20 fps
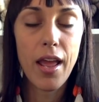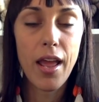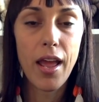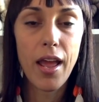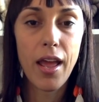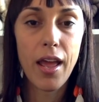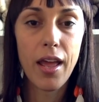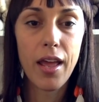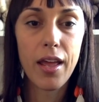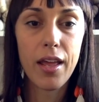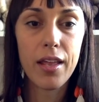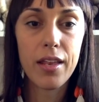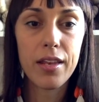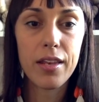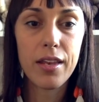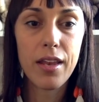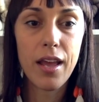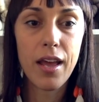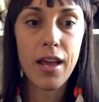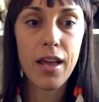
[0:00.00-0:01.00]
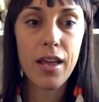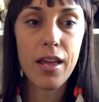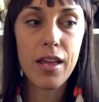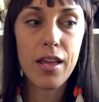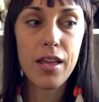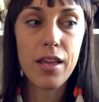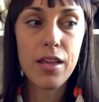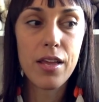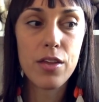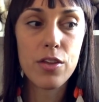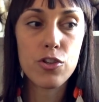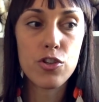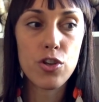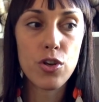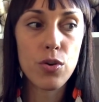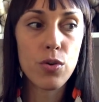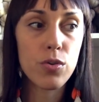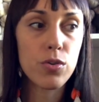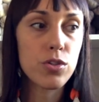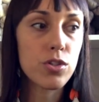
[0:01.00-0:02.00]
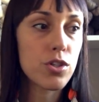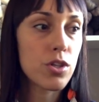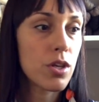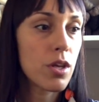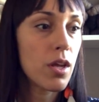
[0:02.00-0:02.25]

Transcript: and I showed